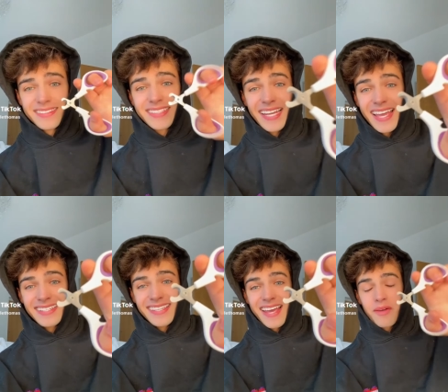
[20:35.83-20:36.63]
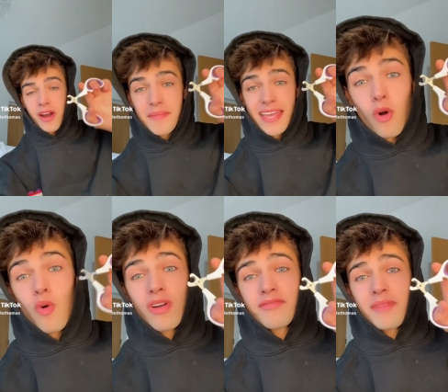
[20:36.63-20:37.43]
Today is the day where I make
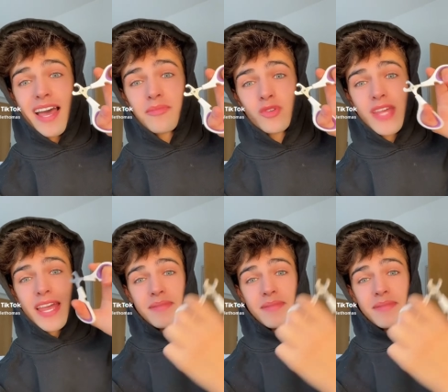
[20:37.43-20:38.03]
all of my animals hate